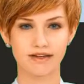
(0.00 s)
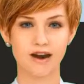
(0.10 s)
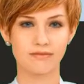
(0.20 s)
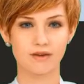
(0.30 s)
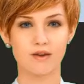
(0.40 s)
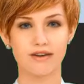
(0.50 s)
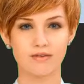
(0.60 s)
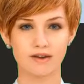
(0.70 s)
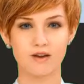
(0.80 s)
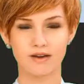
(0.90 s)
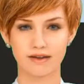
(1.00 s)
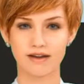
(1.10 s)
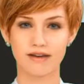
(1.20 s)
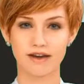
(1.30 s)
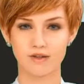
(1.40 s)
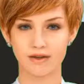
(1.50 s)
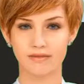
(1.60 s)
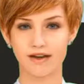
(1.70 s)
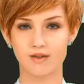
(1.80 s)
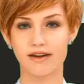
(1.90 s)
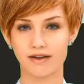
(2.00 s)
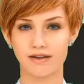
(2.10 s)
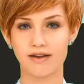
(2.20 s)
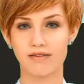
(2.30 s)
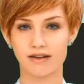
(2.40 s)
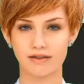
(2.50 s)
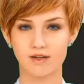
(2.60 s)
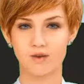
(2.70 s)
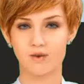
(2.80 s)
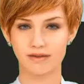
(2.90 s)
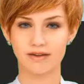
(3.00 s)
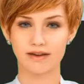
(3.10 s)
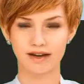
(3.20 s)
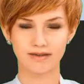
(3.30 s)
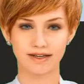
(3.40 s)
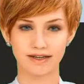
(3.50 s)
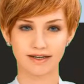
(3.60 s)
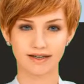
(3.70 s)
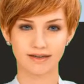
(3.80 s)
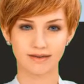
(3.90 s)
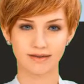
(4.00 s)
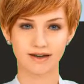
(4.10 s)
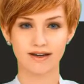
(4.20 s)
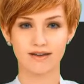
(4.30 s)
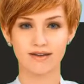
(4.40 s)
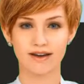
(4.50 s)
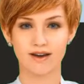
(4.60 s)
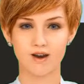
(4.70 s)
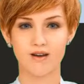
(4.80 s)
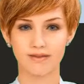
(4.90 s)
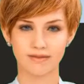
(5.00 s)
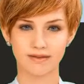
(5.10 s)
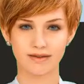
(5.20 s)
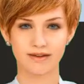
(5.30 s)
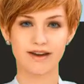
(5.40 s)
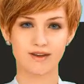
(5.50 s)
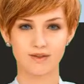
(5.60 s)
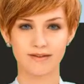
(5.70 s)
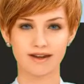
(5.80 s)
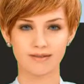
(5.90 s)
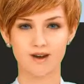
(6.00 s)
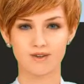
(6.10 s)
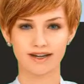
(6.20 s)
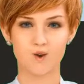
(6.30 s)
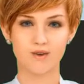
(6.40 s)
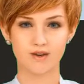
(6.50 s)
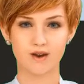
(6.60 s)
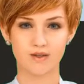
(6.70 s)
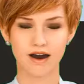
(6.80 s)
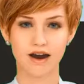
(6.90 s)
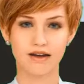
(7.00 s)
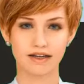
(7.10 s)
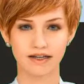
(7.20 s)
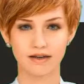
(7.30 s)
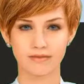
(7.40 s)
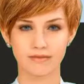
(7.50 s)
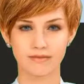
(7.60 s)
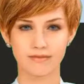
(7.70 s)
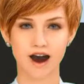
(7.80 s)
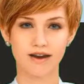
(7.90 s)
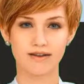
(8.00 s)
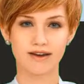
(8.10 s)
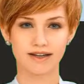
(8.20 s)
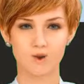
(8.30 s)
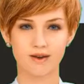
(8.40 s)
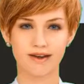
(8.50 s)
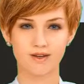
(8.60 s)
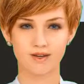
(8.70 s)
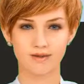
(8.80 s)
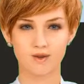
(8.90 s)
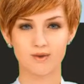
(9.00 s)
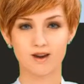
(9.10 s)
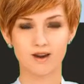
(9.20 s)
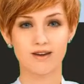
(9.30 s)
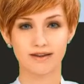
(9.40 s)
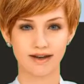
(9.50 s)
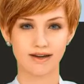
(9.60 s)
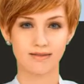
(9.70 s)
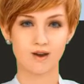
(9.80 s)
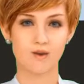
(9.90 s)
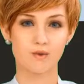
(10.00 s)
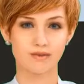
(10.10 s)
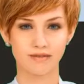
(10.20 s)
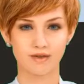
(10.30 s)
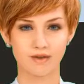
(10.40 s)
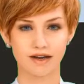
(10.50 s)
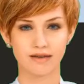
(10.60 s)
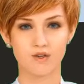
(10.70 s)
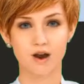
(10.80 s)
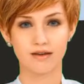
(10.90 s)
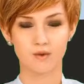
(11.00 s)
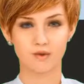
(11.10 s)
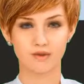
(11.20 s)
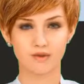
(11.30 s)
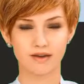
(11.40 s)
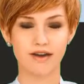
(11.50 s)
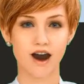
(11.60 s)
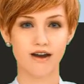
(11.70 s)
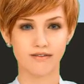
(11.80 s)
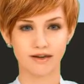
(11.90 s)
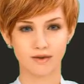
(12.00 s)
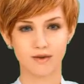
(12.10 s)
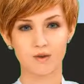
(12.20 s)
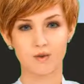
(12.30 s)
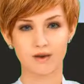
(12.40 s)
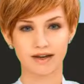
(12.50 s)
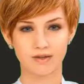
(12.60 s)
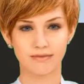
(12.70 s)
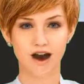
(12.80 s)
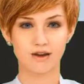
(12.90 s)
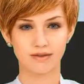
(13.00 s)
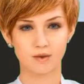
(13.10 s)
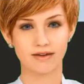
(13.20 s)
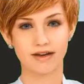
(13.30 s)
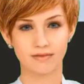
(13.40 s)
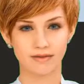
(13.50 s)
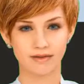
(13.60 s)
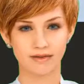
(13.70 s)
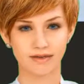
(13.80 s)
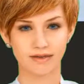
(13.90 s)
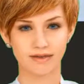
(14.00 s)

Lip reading: separated by commas, and then we have the 2 points. In the new line, after the function declaration, always indented to the right and aligned with each other, there are the commands or a command.